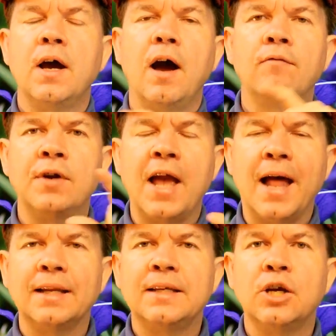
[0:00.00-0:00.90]
of
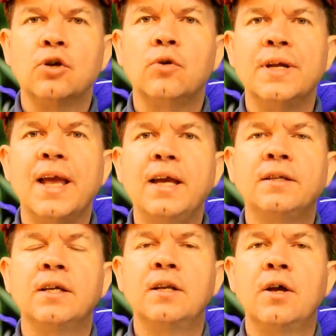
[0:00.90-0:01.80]
reality
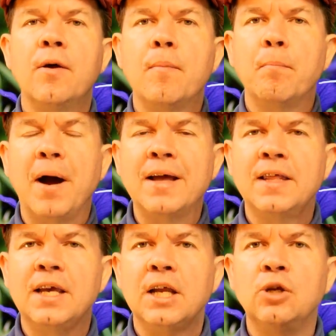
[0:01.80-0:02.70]
created by
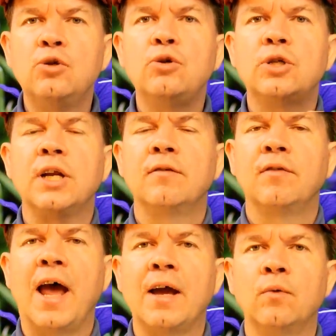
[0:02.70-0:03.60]
the illusion of
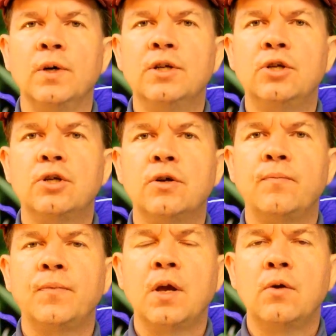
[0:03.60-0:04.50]
language,
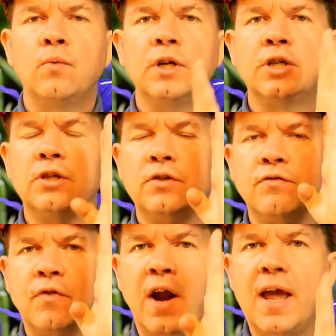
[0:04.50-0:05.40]
which is
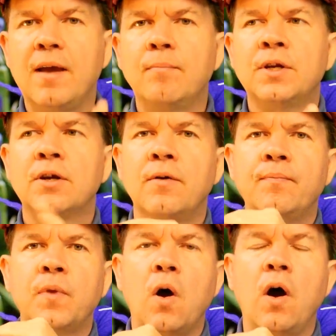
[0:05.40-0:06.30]
framed
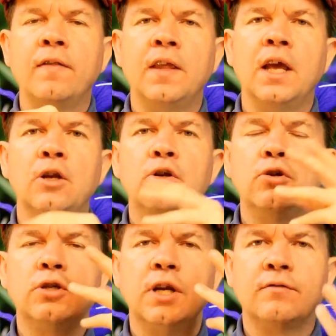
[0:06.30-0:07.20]
on the
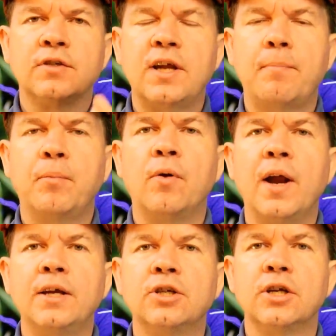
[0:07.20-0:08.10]
illusion of
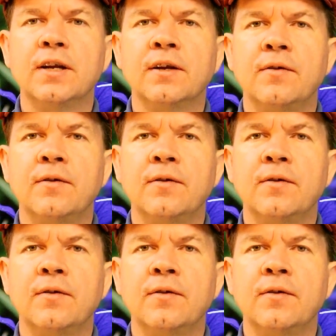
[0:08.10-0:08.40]
separation.